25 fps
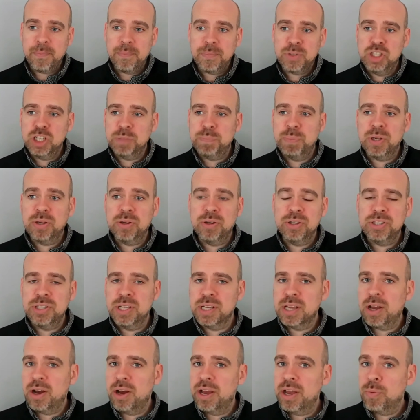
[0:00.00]
Just because the
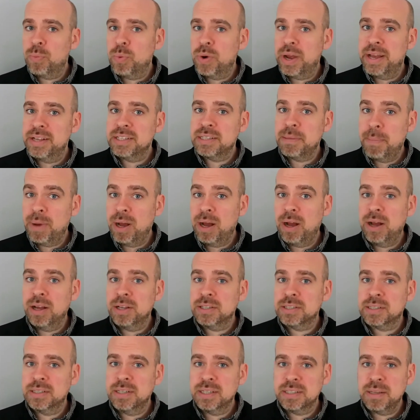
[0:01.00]
guy wears a
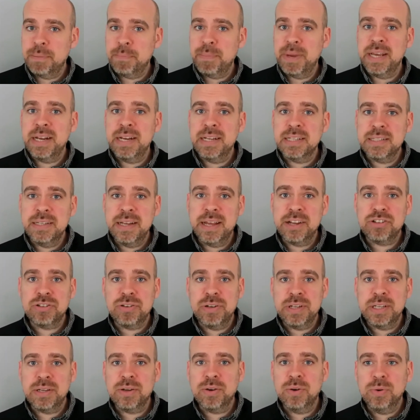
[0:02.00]
mask doesn't mean it's
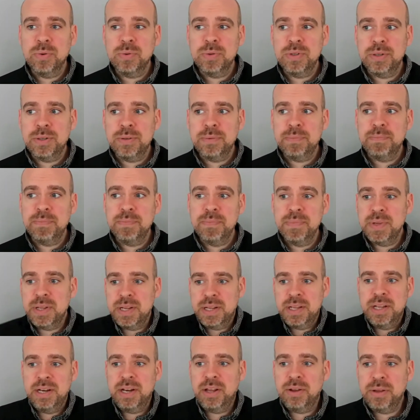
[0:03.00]
naturally called,
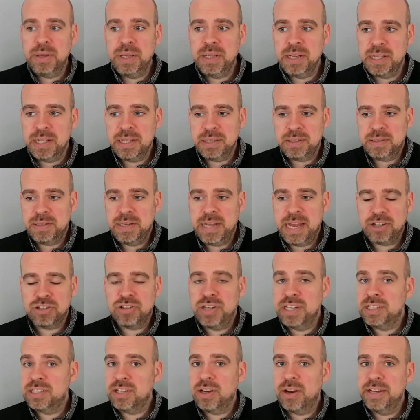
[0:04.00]
you know, it's
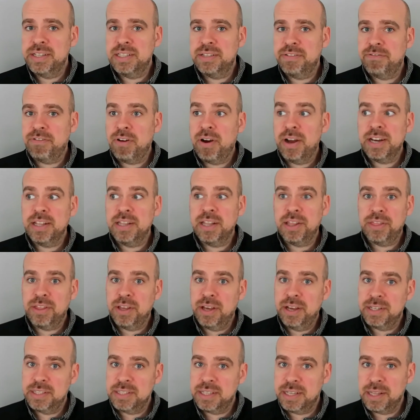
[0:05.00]
naturally tied to Friday the
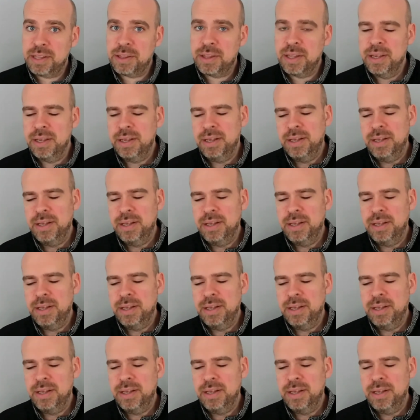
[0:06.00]
13th.